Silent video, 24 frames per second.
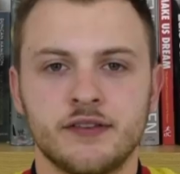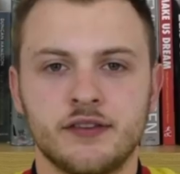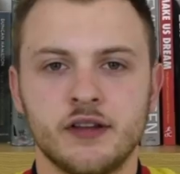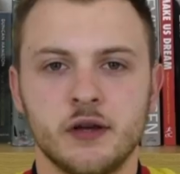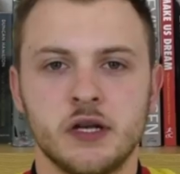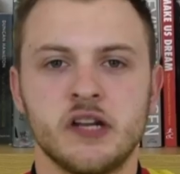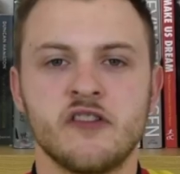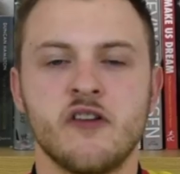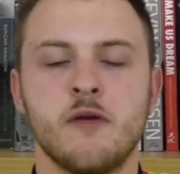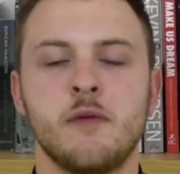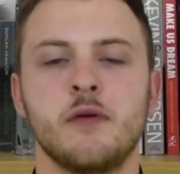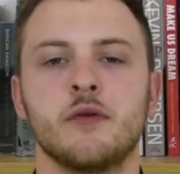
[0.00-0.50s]
So
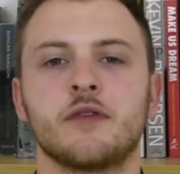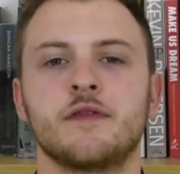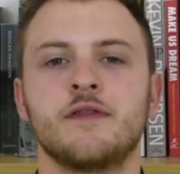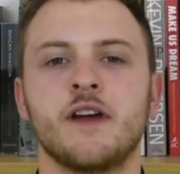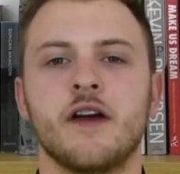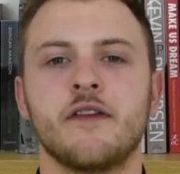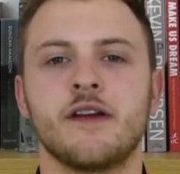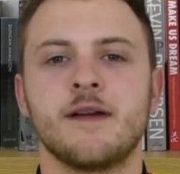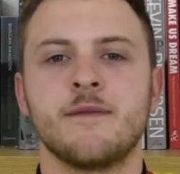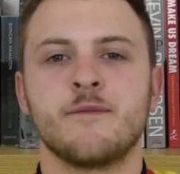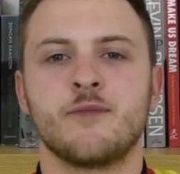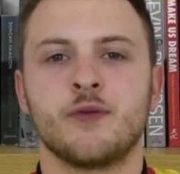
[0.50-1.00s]
Liverpool's
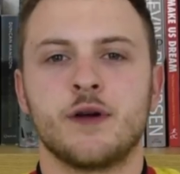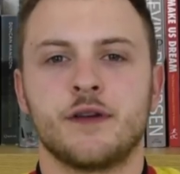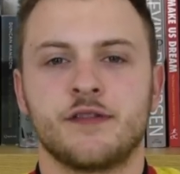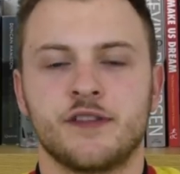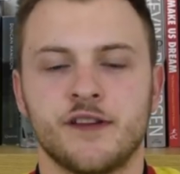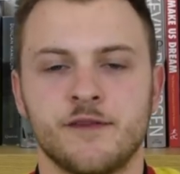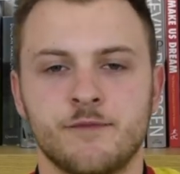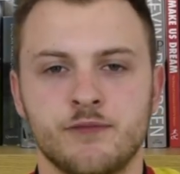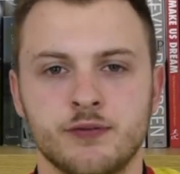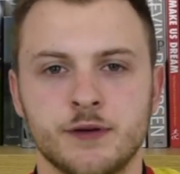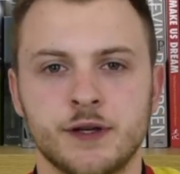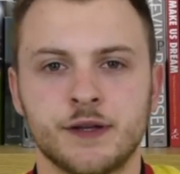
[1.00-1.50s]
very
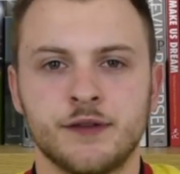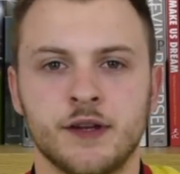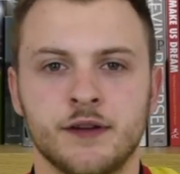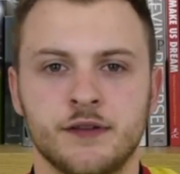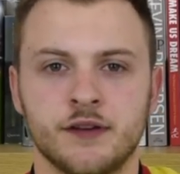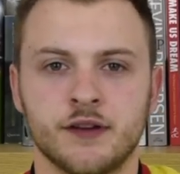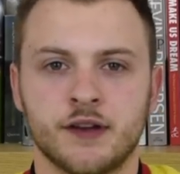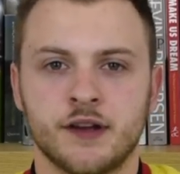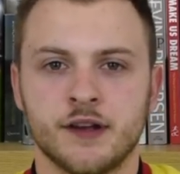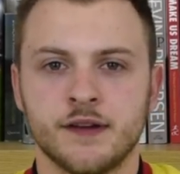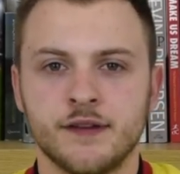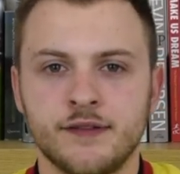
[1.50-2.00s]
impressive
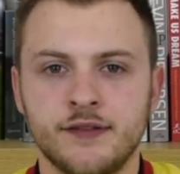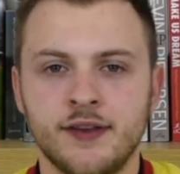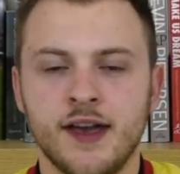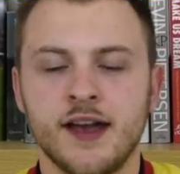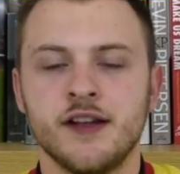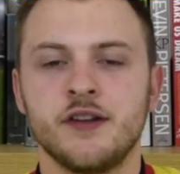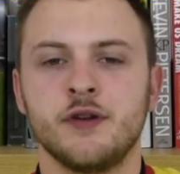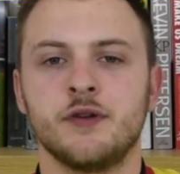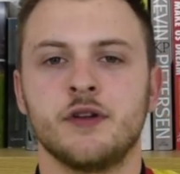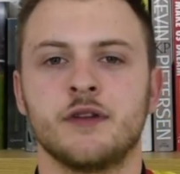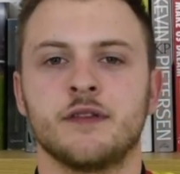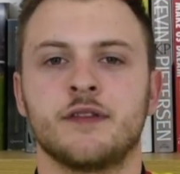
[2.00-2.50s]
pre-season
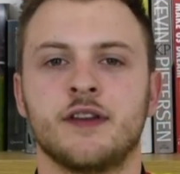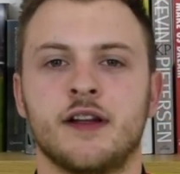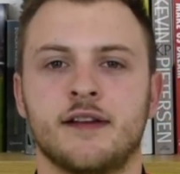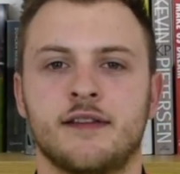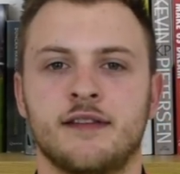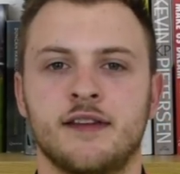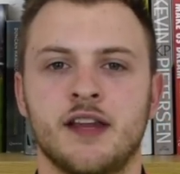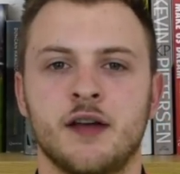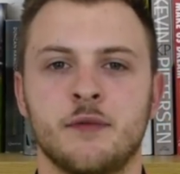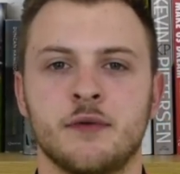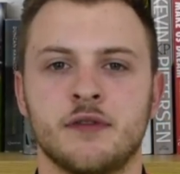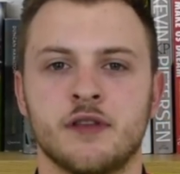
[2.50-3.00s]
continued on
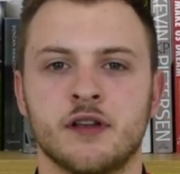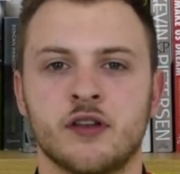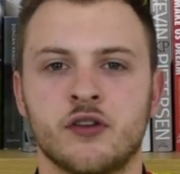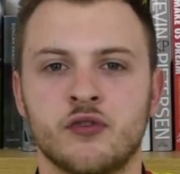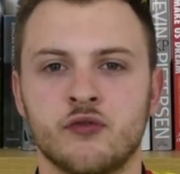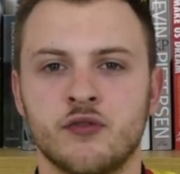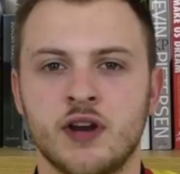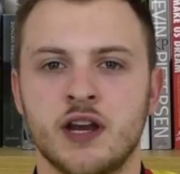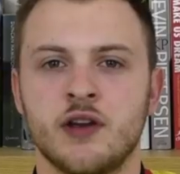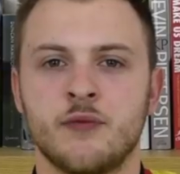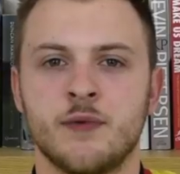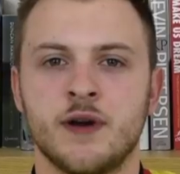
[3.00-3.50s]
Saturday with a
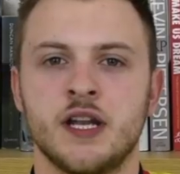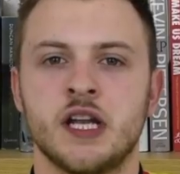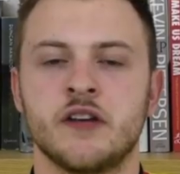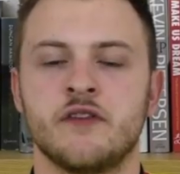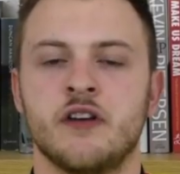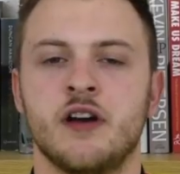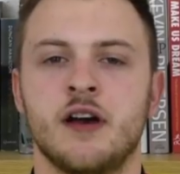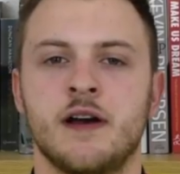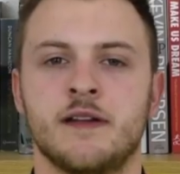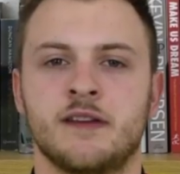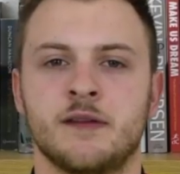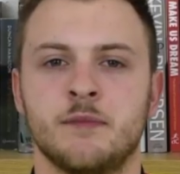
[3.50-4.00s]
great win
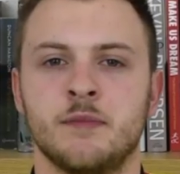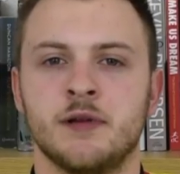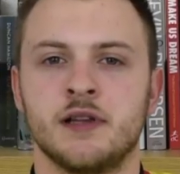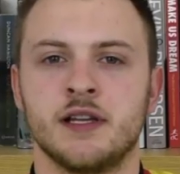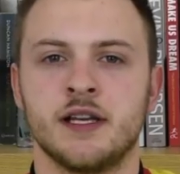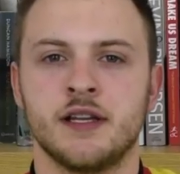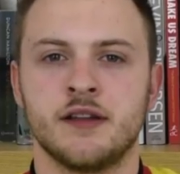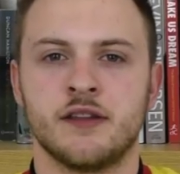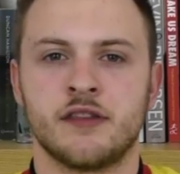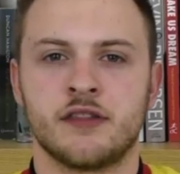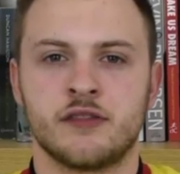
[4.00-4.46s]
over Hertha Berlin.